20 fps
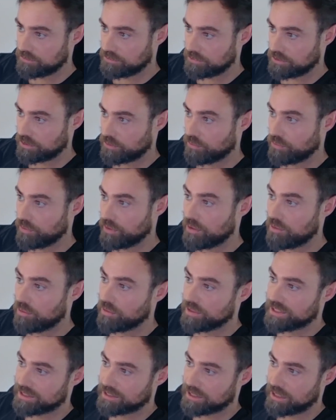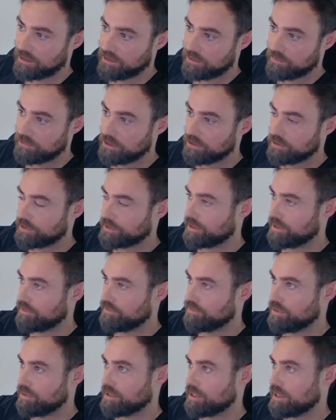So we always tell them, look,
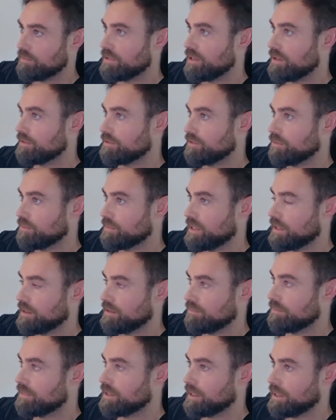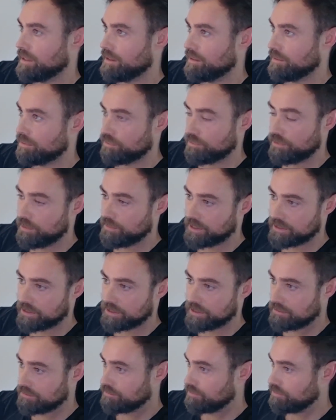if you came here to make money in 3
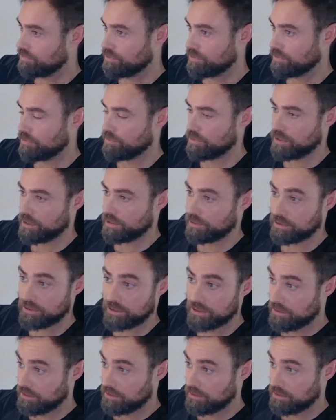months, you're wrong.